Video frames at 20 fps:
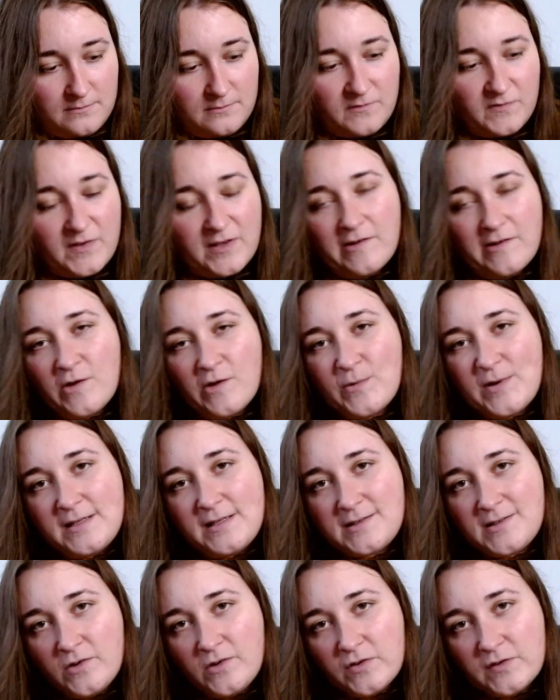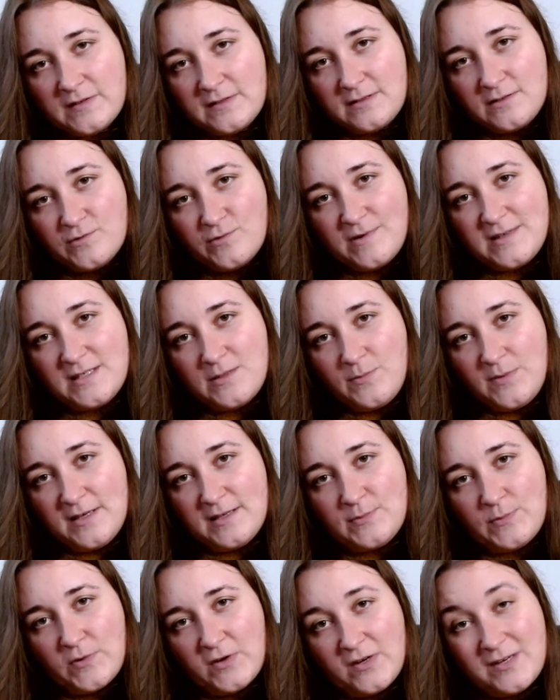fingering weight socks isn't always the
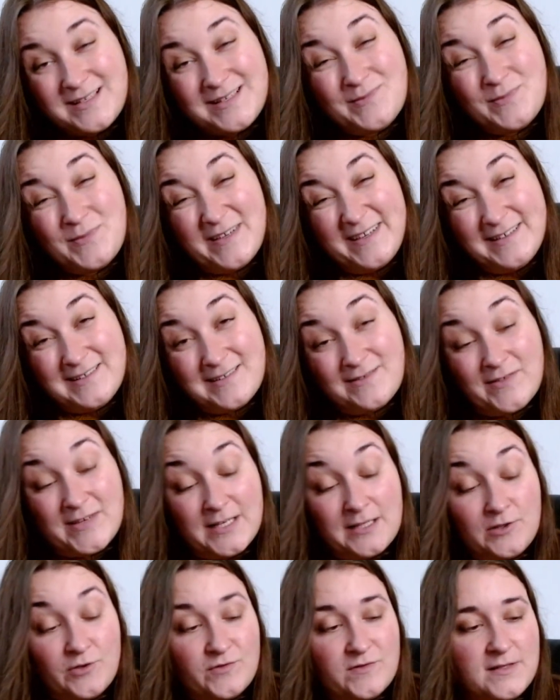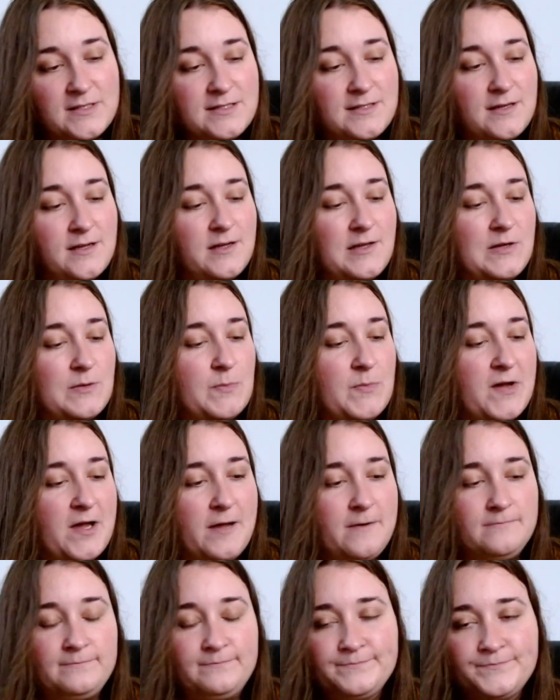best present because of how long they take,
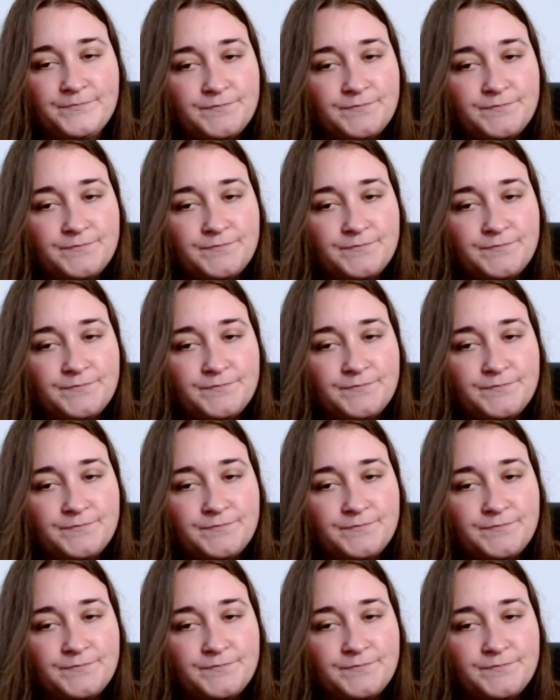but